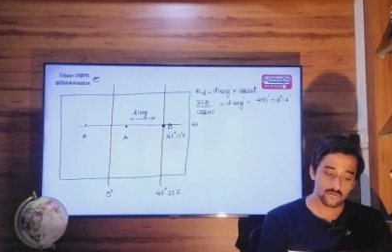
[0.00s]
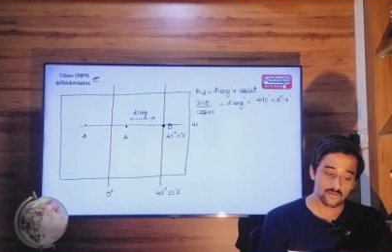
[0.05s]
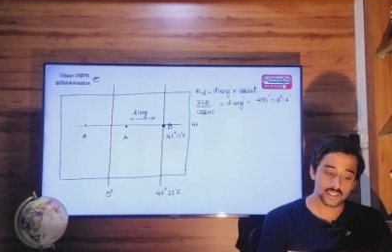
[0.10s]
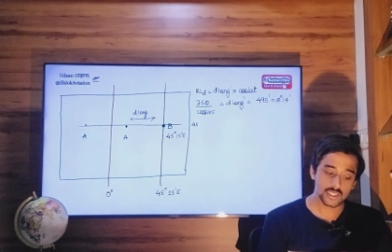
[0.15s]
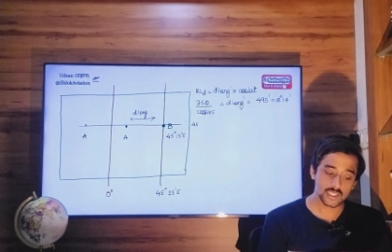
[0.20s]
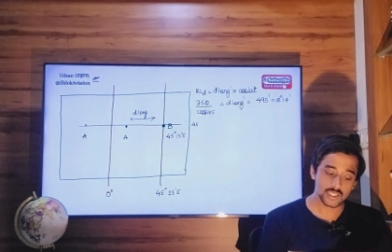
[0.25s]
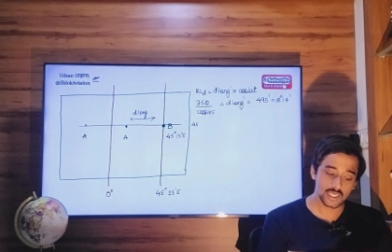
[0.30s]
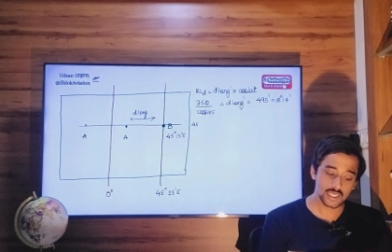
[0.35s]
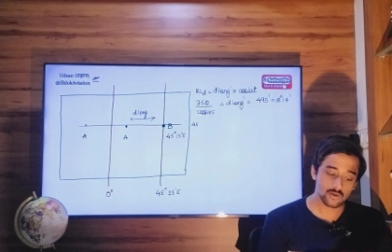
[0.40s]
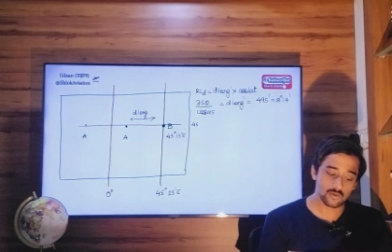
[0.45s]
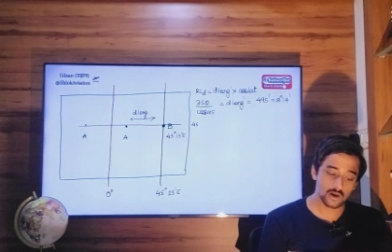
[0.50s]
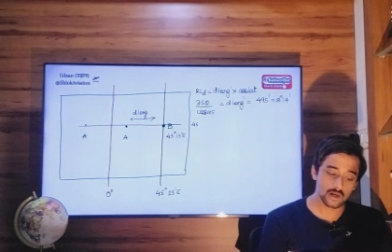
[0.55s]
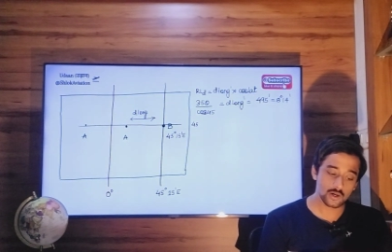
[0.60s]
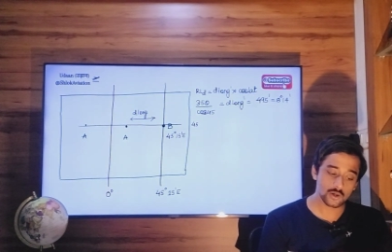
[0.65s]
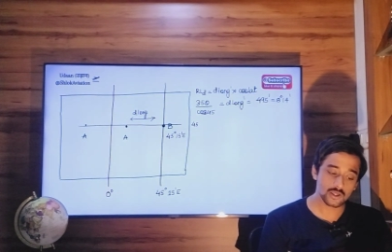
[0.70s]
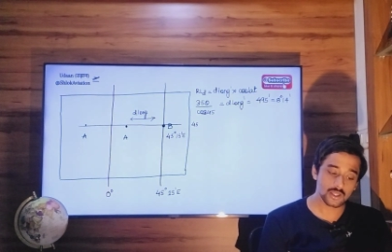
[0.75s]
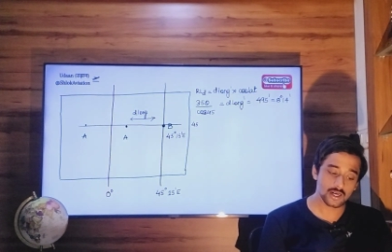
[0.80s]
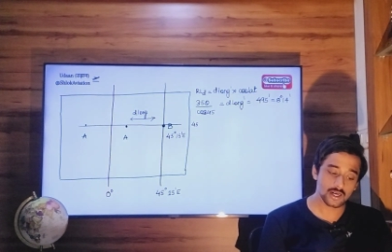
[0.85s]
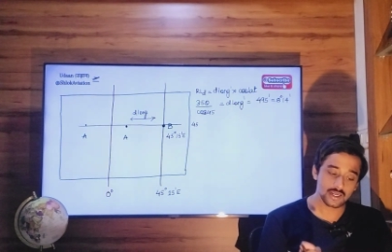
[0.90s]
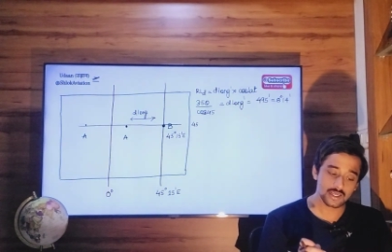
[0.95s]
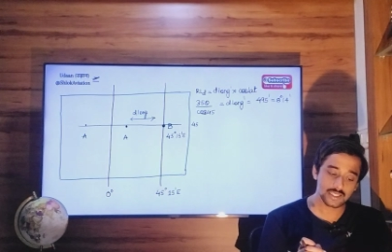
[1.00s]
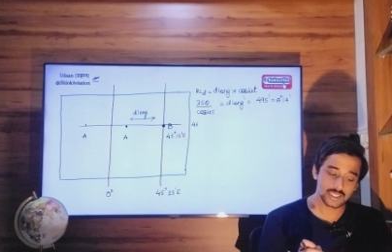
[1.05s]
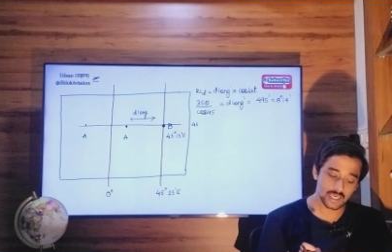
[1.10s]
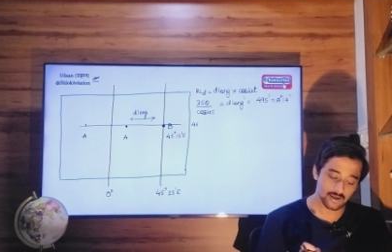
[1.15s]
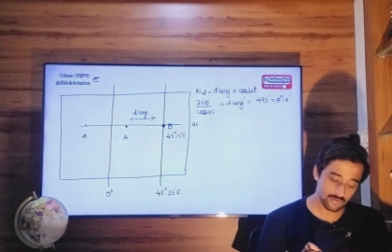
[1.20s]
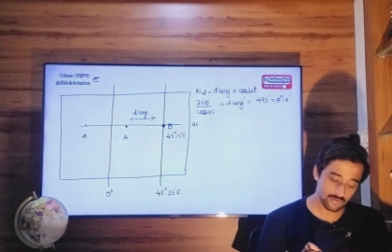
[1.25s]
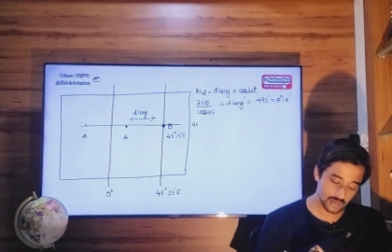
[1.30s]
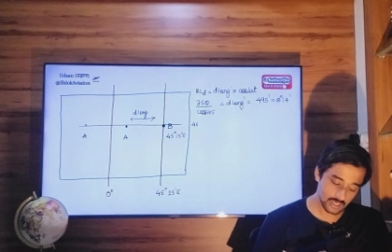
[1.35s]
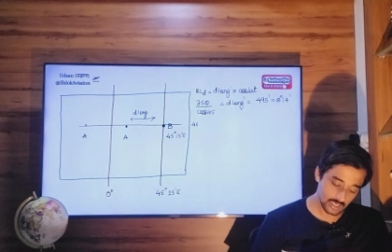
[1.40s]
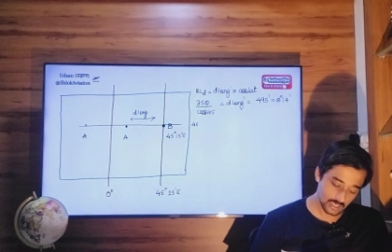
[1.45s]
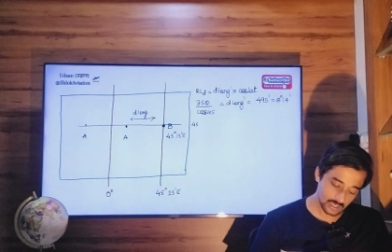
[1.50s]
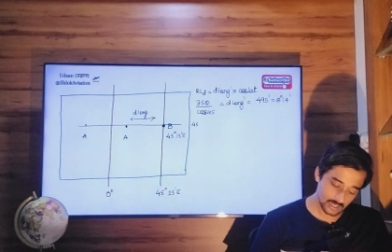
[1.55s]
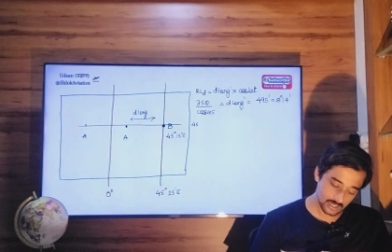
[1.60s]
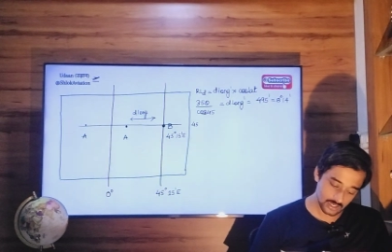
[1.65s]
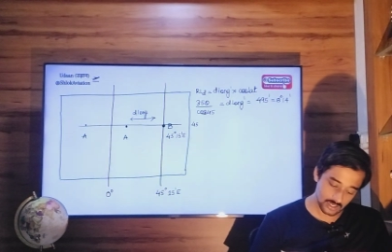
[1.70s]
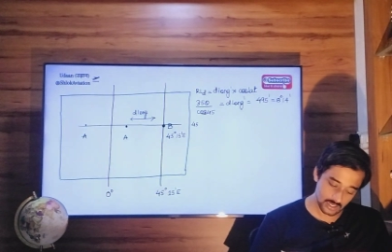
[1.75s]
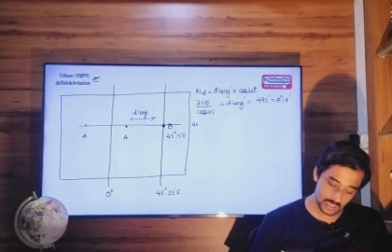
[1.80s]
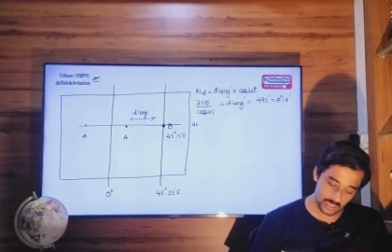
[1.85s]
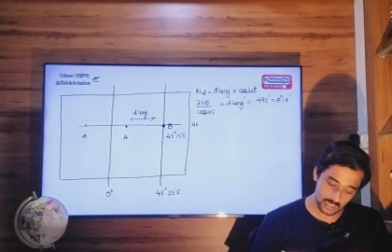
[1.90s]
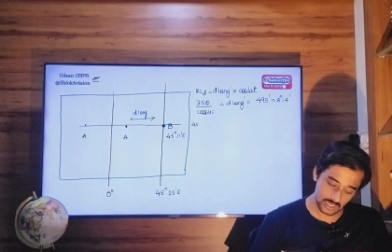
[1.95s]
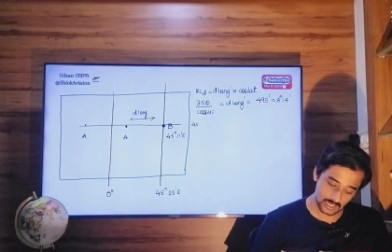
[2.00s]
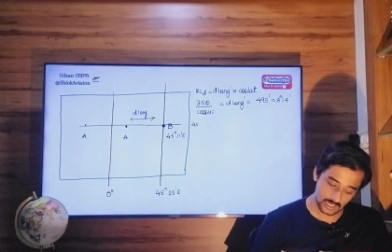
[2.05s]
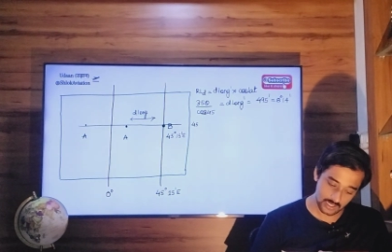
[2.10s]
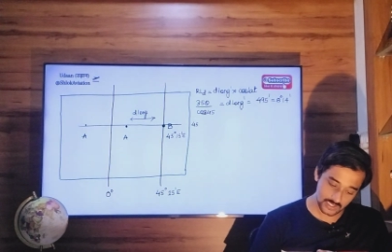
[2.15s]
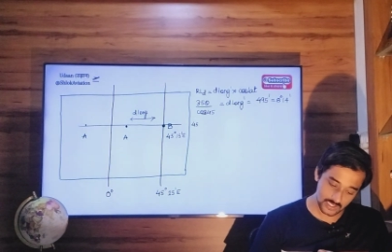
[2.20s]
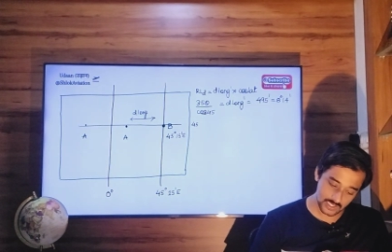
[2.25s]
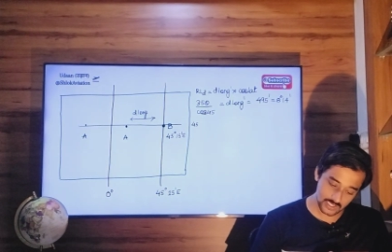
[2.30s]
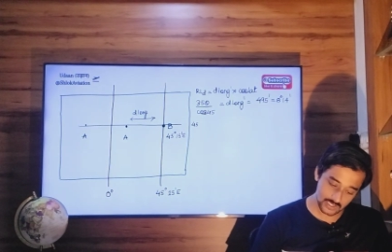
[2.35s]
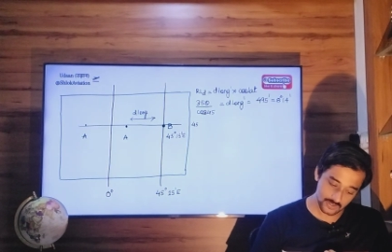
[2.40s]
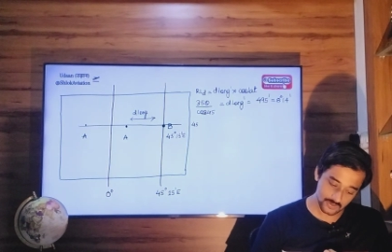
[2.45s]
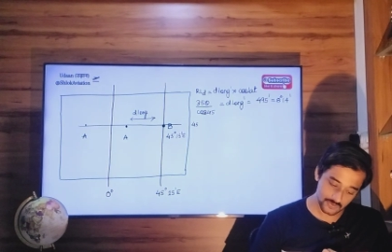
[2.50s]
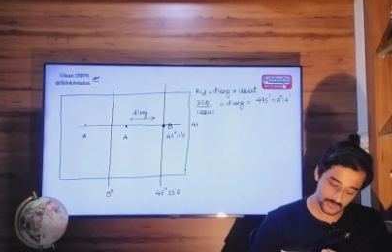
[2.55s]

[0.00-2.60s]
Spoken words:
is equal to 37 degrees.